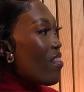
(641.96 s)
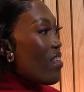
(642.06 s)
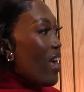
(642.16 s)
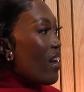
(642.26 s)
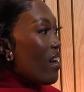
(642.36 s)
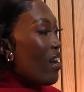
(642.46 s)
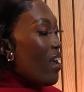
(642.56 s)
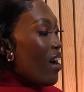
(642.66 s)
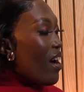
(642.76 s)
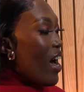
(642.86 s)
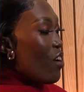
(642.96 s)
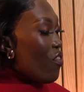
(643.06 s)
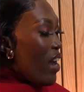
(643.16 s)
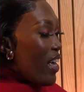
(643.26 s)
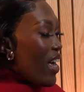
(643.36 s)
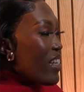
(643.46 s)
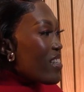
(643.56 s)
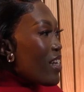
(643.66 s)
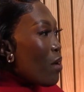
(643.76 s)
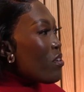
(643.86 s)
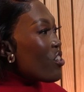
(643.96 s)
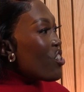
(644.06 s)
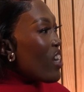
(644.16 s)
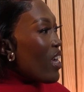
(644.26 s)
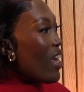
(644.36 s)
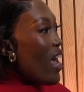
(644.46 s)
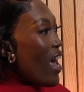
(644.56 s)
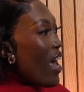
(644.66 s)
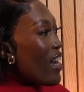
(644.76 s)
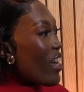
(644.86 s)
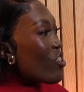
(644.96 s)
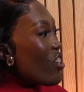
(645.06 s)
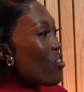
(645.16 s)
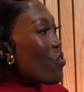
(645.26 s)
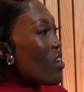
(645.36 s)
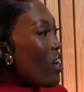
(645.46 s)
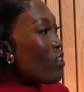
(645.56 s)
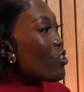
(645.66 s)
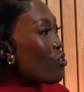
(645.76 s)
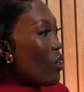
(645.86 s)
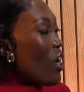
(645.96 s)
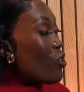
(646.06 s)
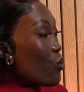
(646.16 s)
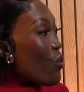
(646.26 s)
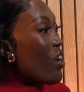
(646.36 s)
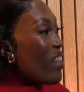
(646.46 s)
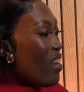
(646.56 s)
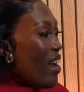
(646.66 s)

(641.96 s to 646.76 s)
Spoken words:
than kind of like establishing and actually reassuring the